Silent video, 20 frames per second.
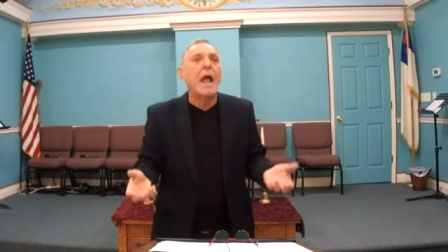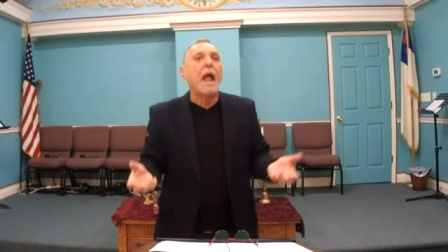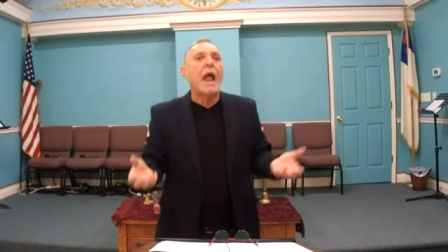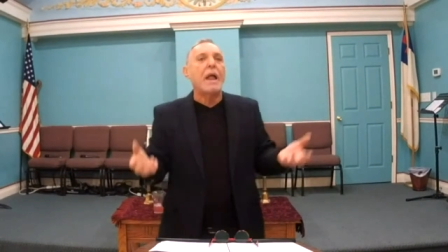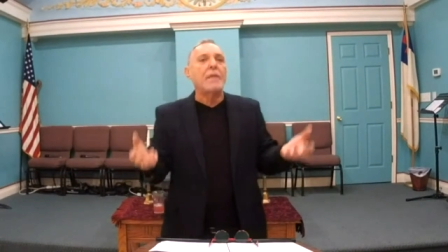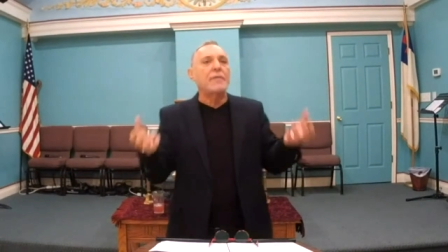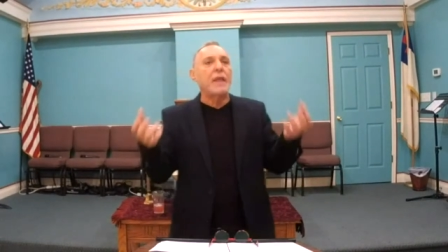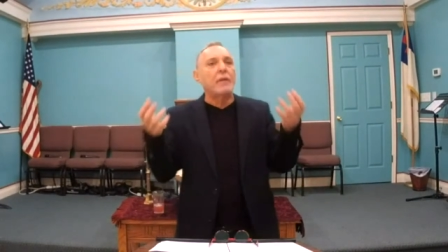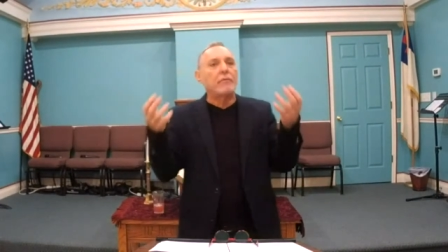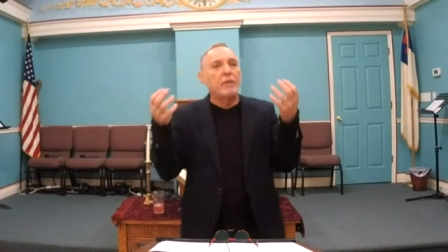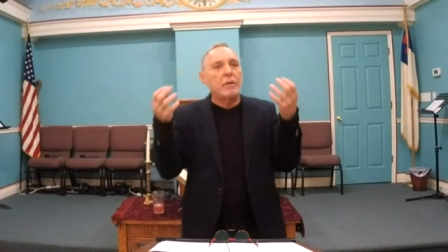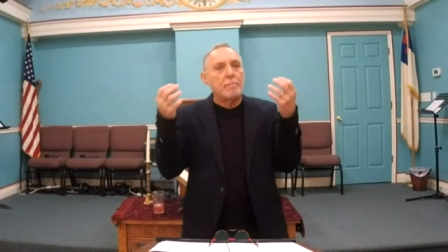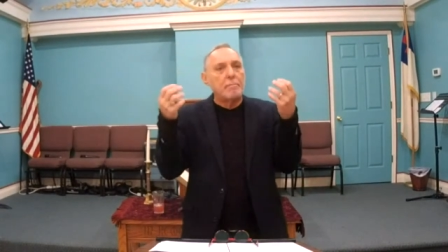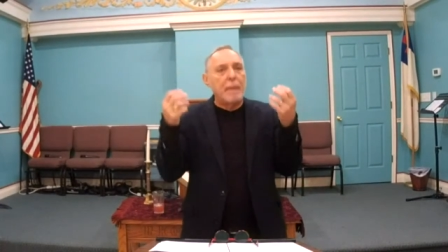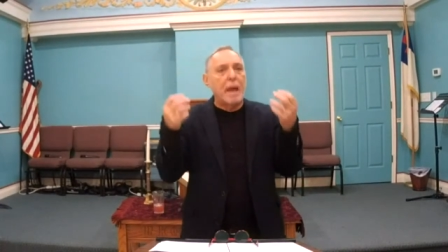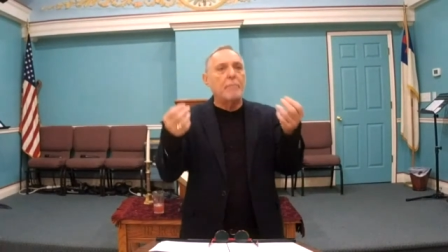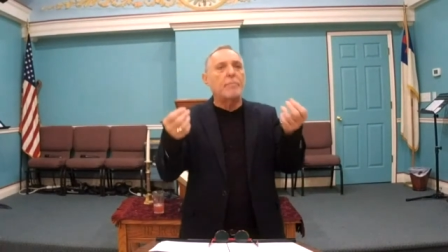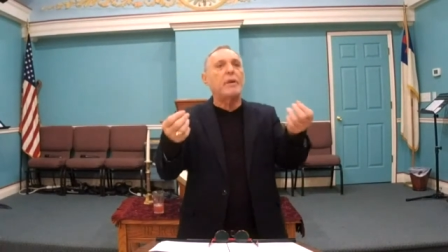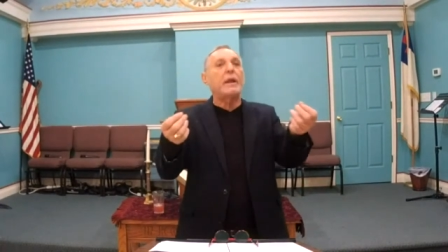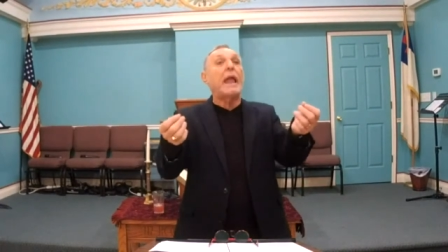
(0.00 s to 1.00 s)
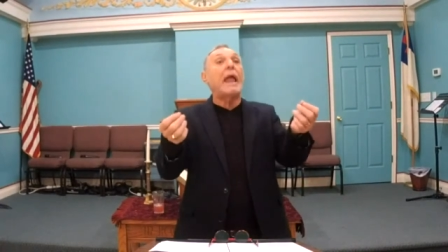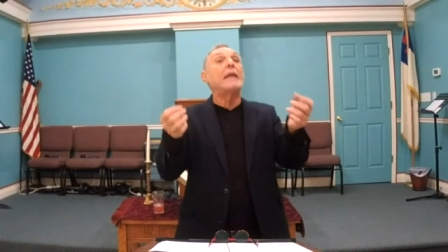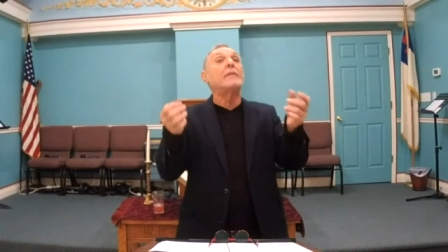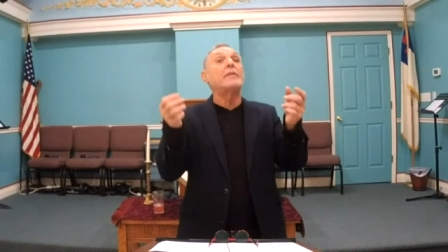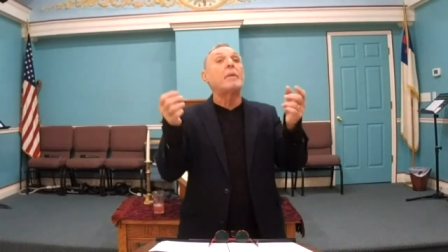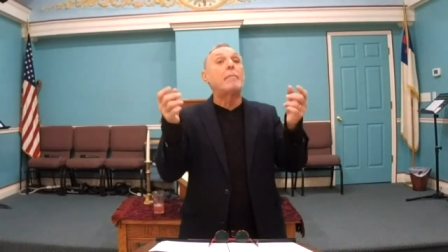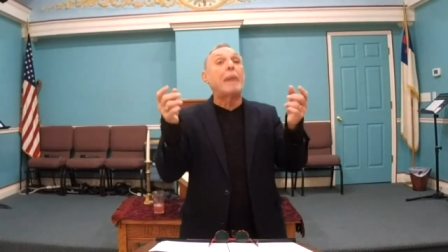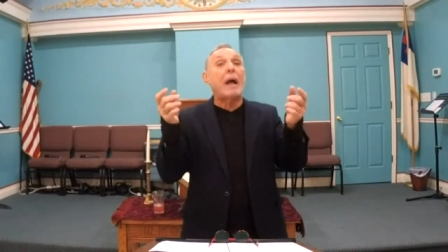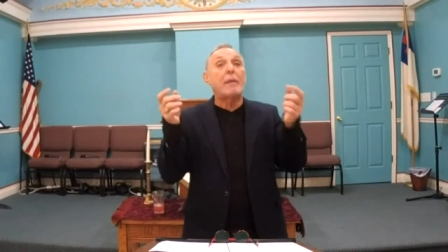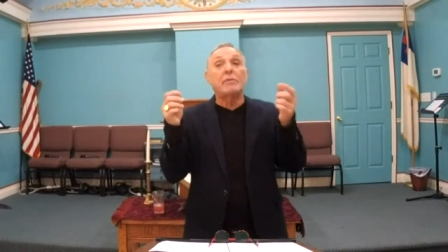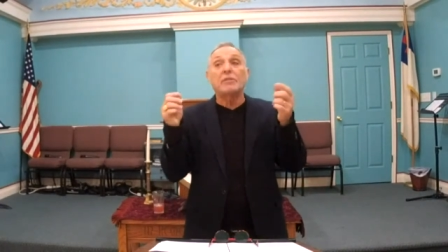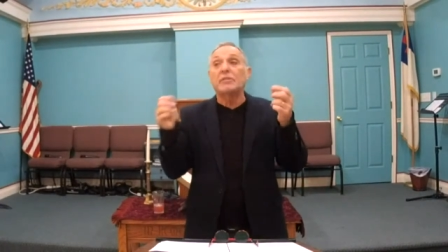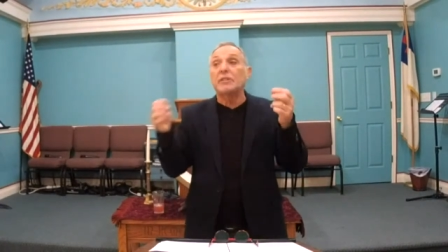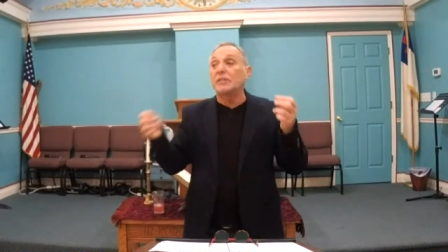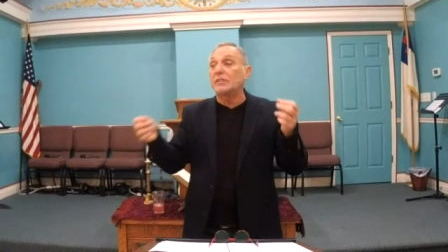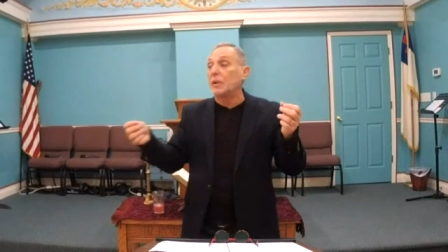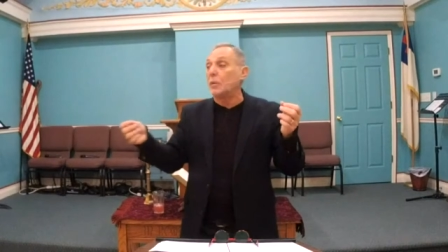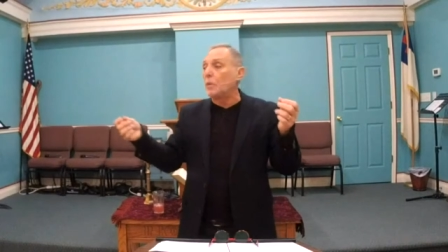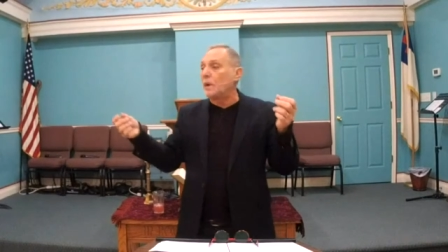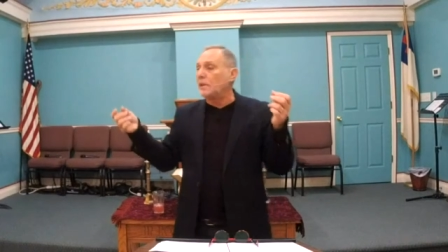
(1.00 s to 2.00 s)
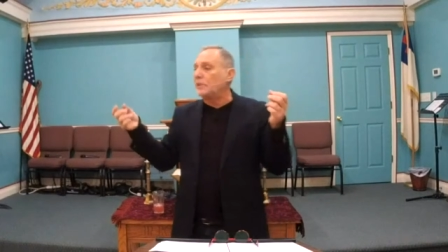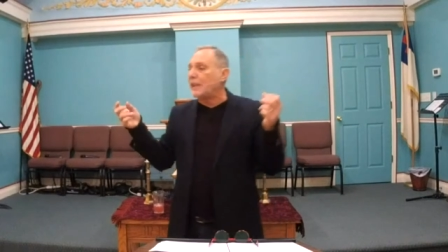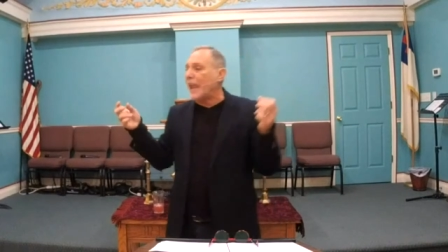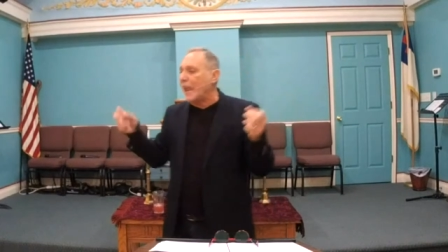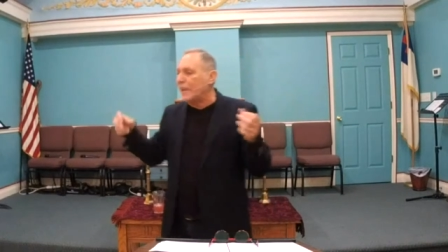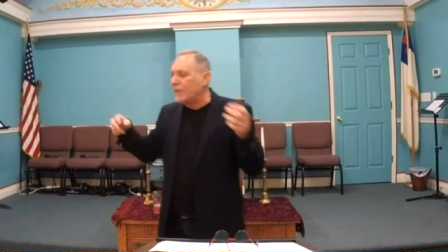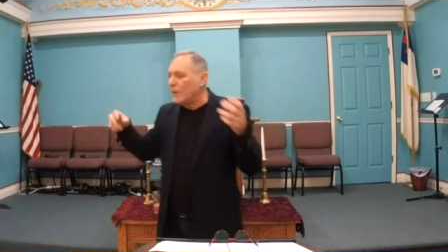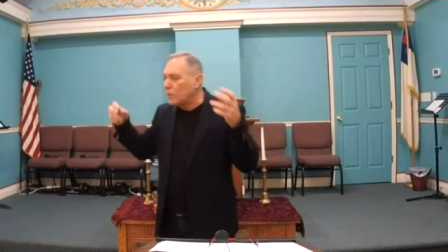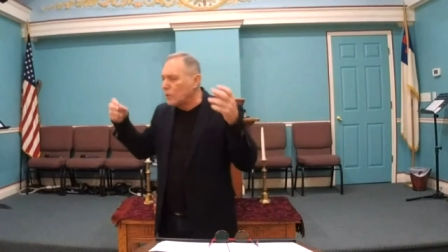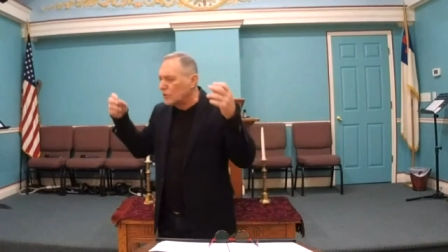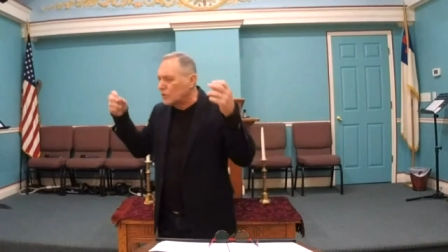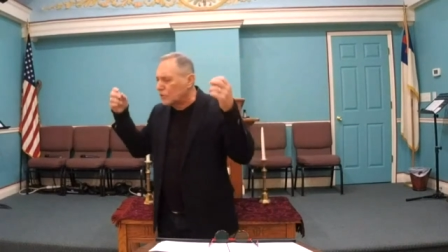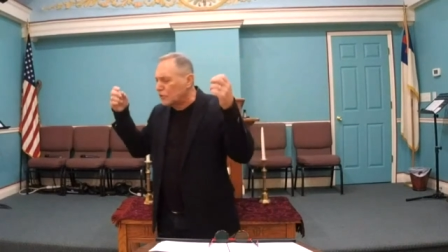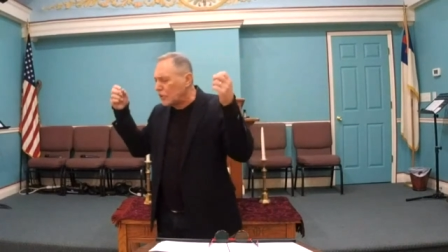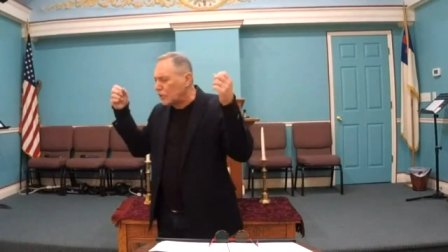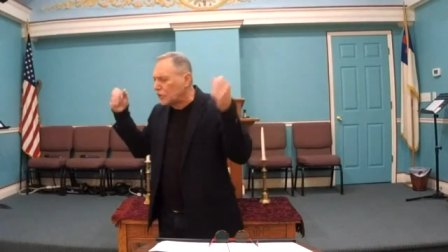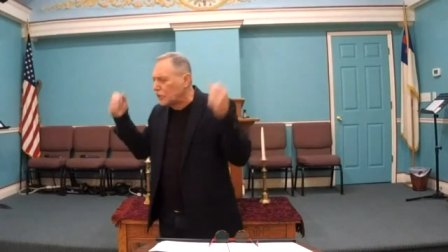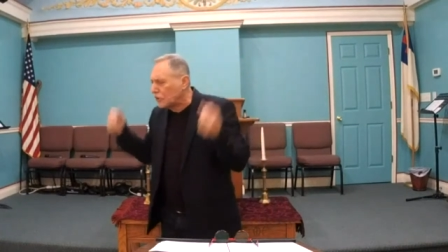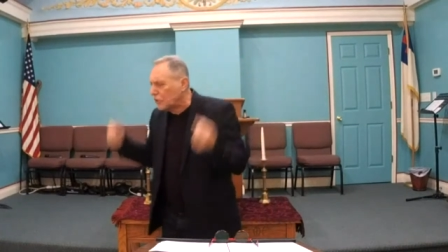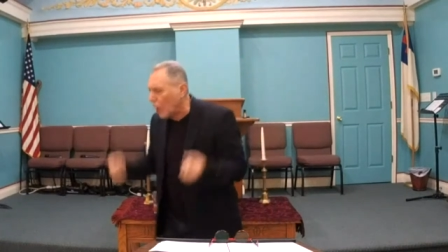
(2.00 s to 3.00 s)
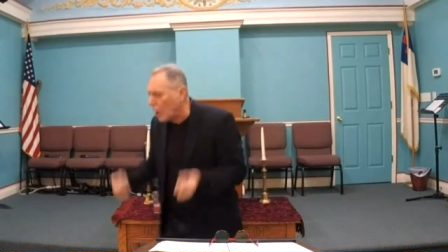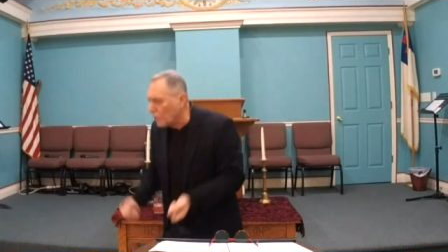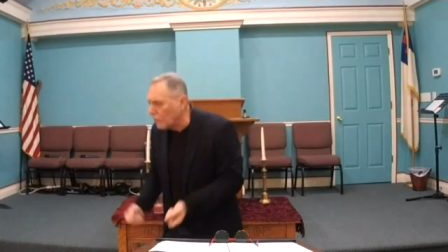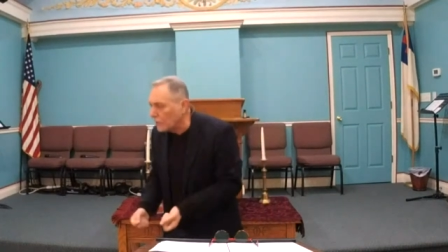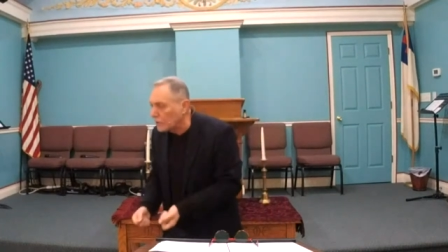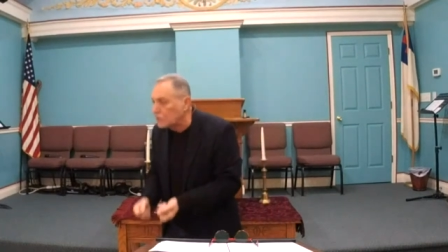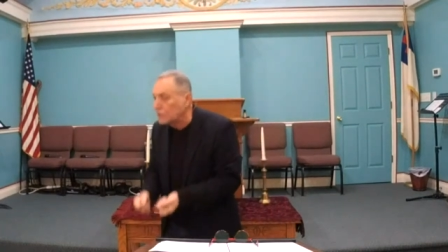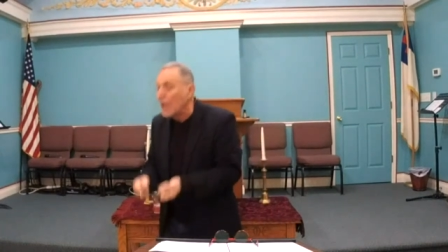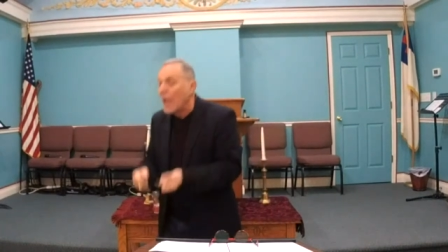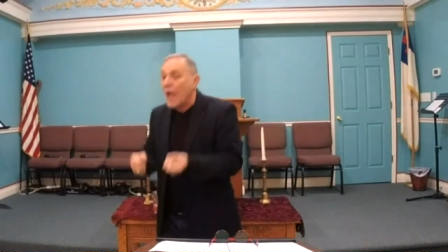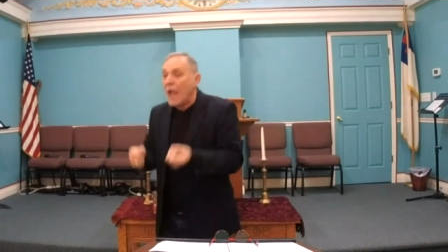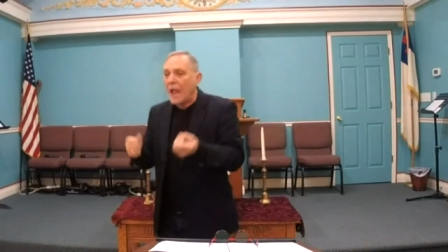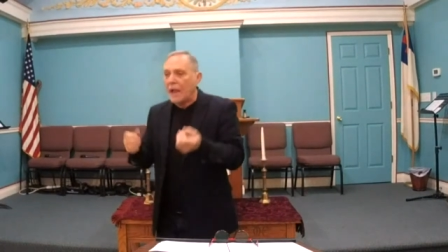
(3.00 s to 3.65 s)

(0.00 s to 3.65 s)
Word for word: And they remembered. And the Bible says that when David was discouraged